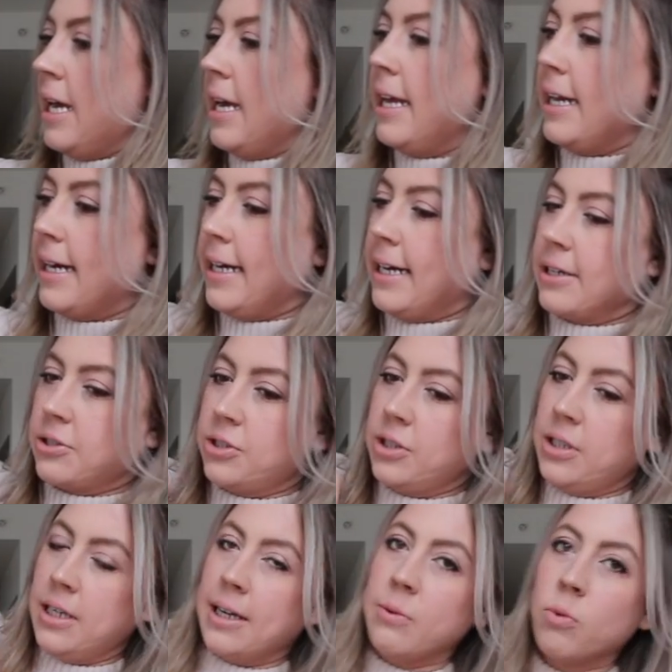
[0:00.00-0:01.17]
and I
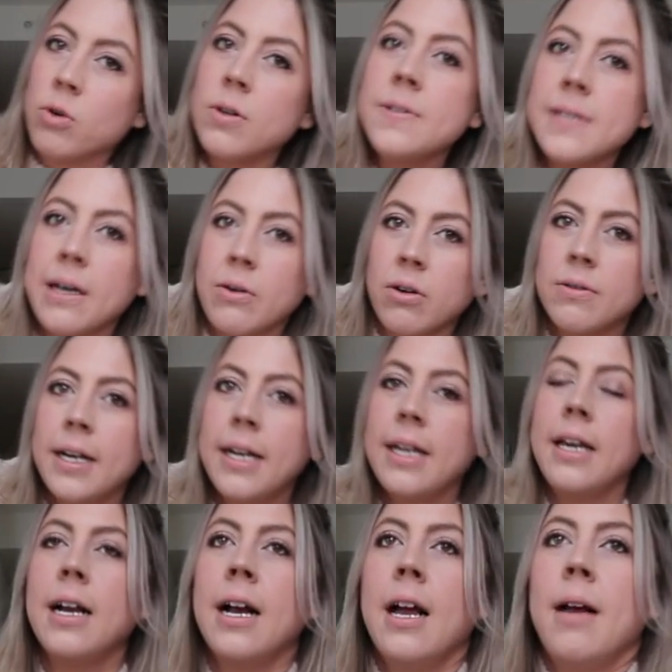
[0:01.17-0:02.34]
actually I wore this out
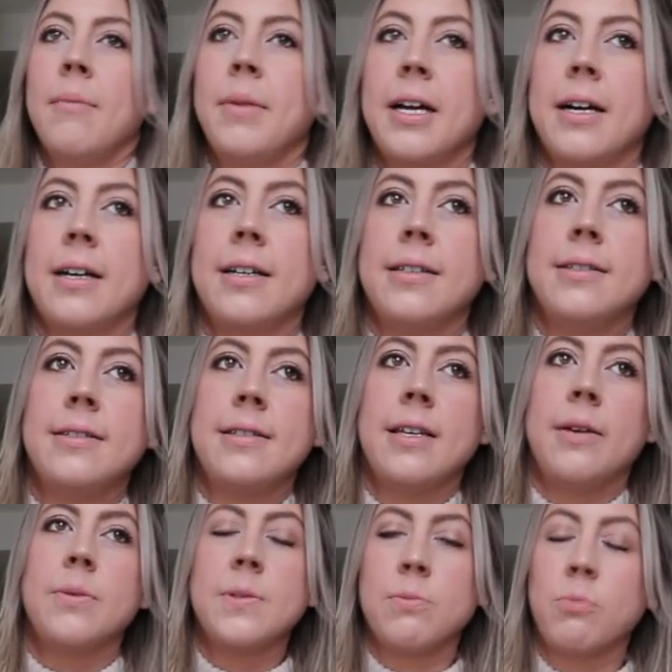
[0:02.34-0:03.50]
already because
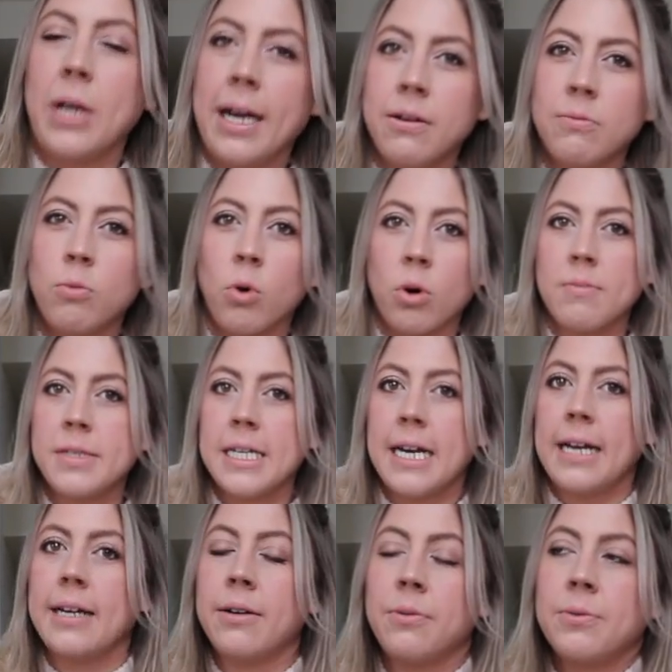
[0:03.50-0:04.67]
it was we had a warm
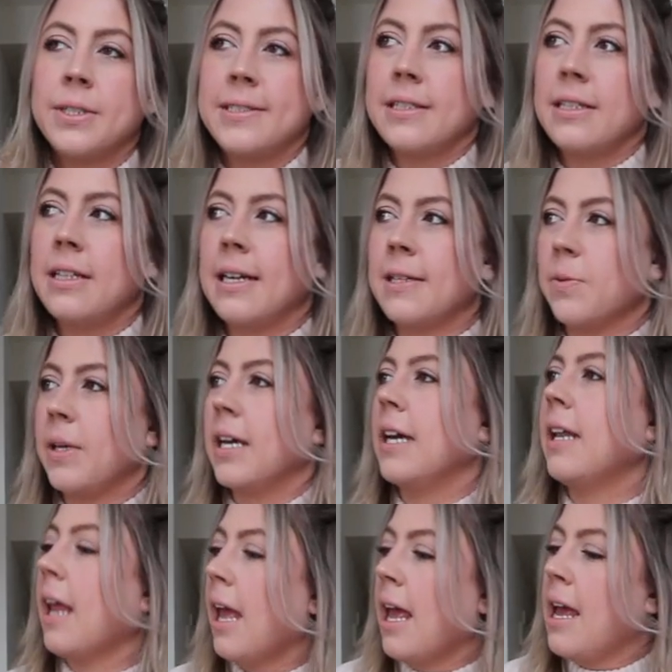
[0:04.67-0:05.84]
day recently last
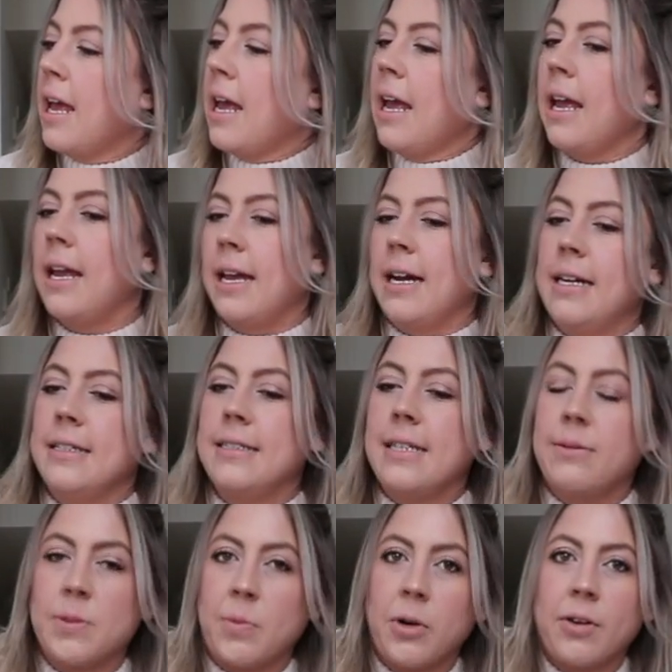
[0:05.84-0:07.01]
weekend and
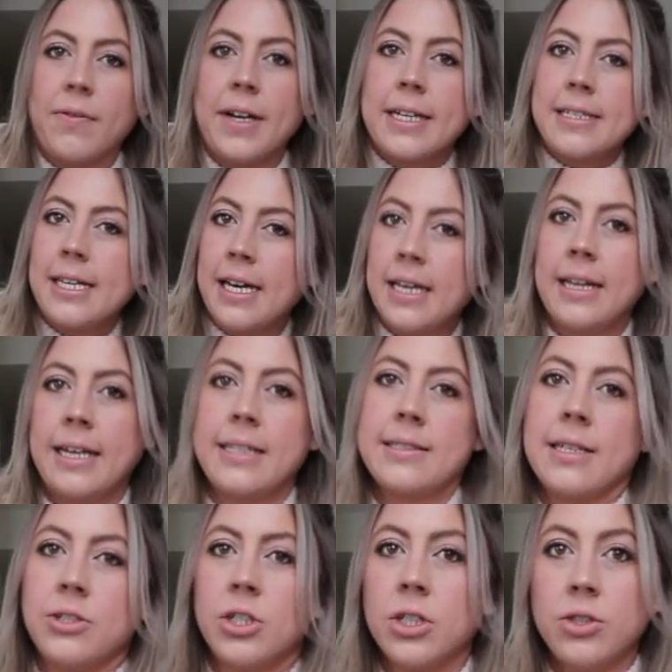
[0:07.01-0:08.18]
it was perfect like
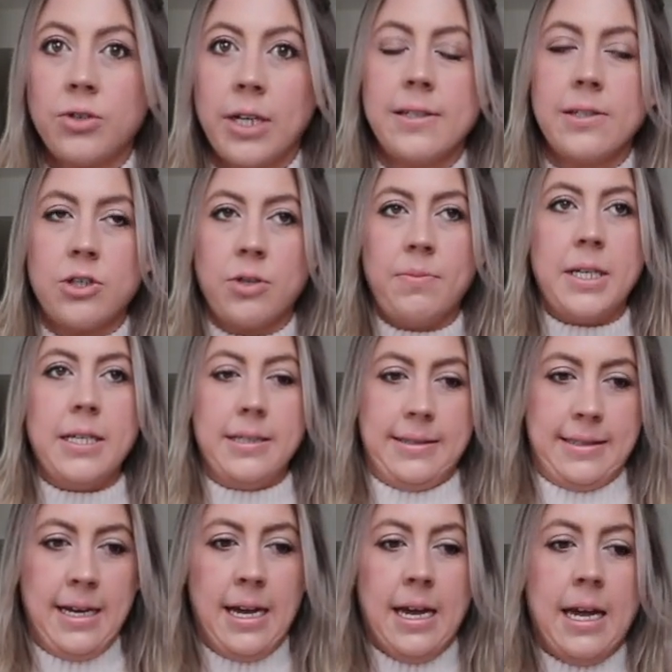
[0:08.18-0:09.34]
such a good transition
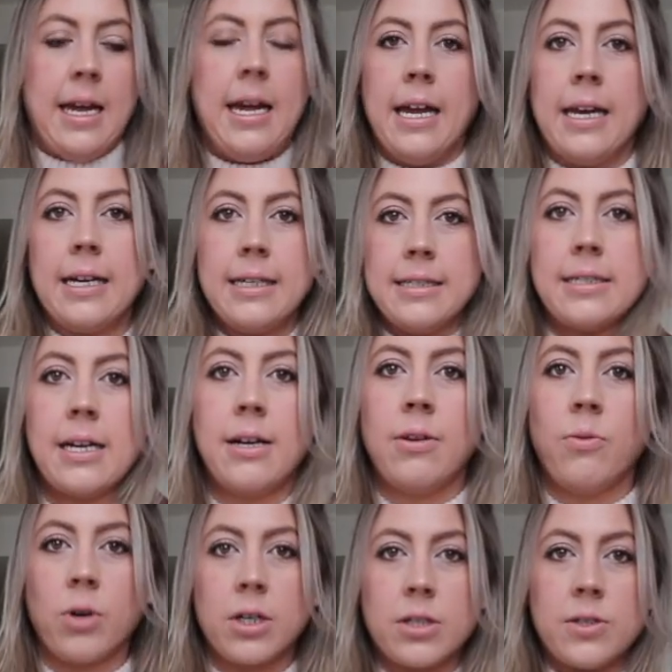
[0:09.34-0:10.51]
piece and
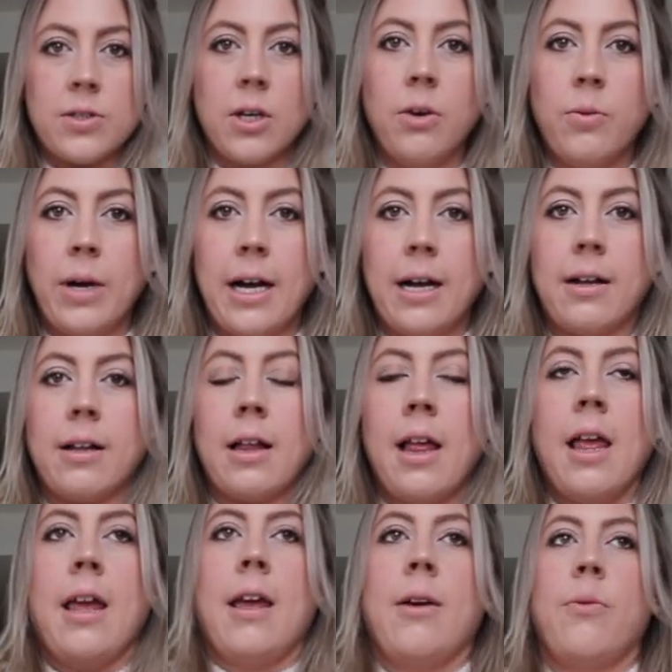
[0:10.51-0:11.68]
worked so well
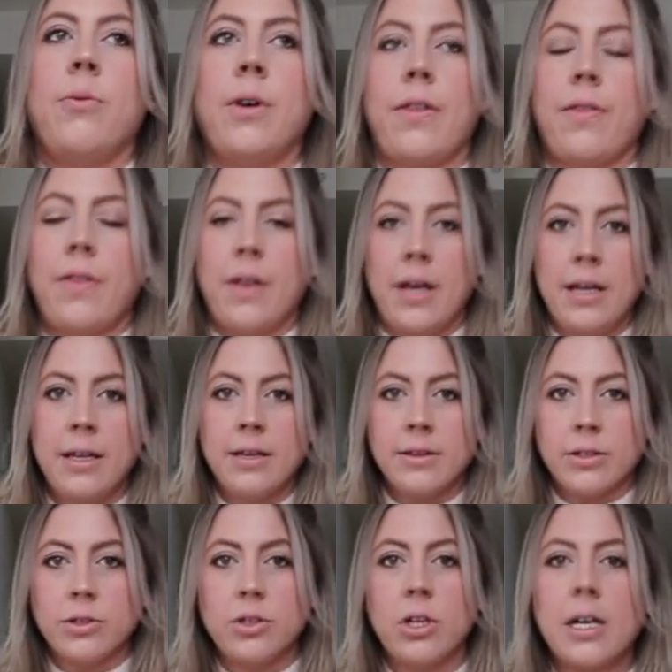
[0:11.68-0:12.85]
with
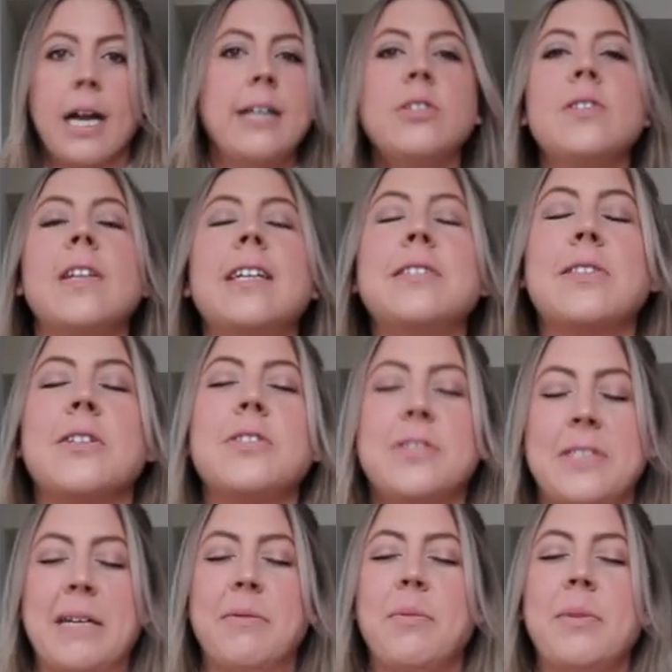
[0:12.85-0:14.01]
the look. I just think it's such a
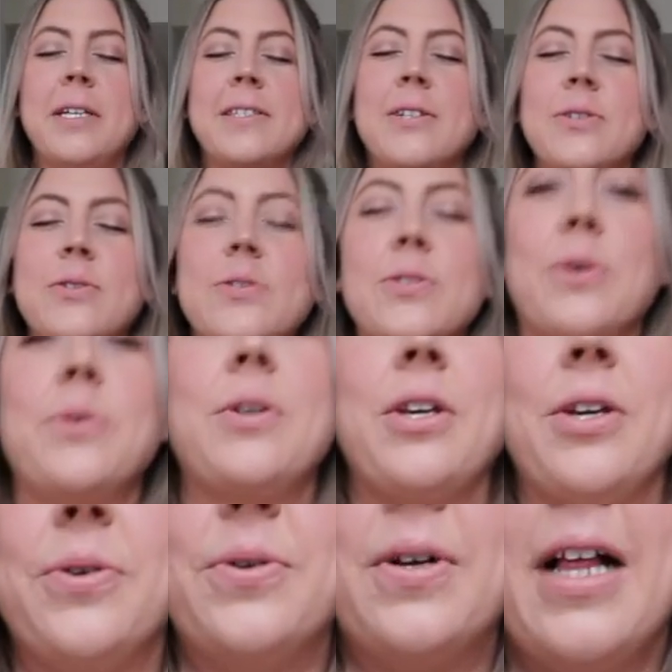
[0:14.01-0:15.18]
statement piece and it's so
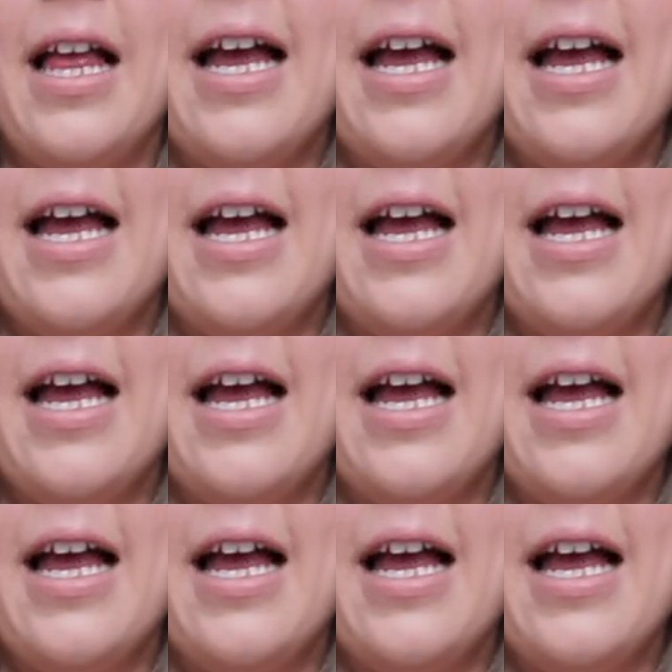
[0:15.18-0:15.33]
cute.